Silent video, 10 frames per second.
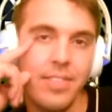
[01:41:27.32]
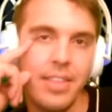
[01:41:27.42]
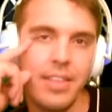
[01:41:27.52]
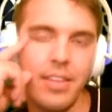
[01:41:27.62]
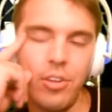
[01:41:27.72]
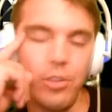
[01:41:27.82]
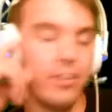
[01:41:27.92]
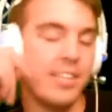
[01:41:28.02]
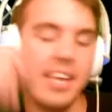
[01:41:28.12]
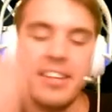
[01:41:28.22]
You can
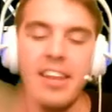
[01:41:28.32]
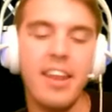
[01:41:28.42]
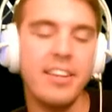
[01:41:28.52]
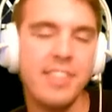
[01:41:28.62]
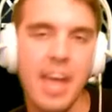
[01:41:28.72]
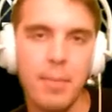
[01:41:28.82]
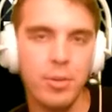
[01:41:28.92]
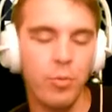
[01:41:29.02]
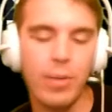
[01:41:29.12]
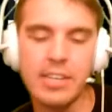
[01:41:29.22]
take it at any time. You
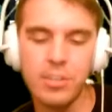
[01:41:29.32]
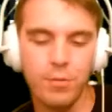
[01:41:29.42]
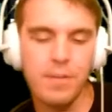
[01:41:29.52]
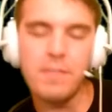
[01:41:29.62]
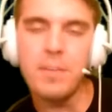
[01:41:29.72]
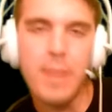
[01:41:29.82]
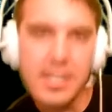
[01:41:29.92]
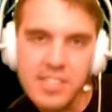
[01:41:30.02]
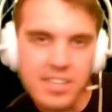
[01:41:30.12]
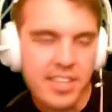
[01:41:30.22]
can wait till 50
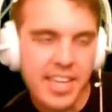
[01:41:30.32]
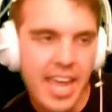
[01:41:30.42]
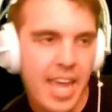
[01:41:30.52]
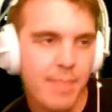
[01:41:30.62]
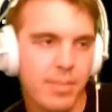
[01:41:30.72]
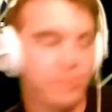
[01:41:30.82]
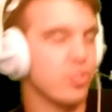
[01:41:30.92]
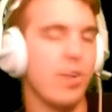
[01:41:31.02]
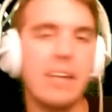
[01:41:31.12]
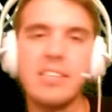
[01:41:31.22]
minutes into the game. You can
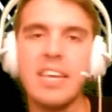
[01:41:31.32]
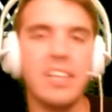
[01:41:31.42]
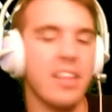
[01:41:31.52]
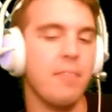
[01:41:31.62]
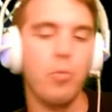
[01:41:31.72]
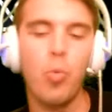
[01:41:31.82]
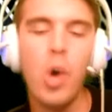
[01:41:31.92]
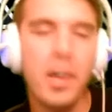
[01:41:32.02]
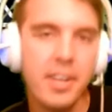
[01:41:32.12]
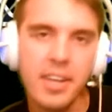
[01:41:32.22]
try to take it level
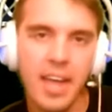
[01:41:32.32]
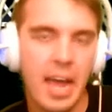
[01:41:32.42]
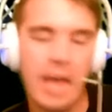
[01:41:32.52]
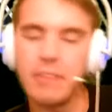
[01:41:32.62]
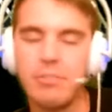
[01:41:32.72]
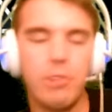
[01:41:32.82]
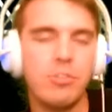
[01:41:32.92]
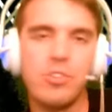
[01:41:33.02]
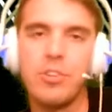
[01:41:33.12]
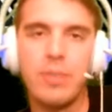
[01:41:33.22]
1. I don't know what
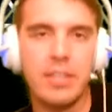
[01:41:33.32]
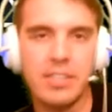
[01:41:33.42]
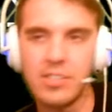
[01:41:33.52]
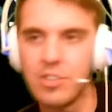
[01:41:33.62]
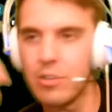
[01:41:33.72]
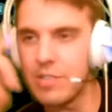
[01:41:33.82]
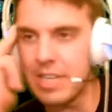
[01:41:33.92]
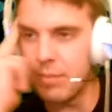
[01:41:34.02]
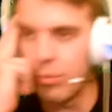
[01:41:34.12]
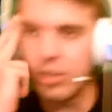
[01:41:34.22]
you're doing. This is your
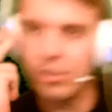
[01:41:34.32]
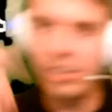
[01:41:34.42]
team. When are you going to do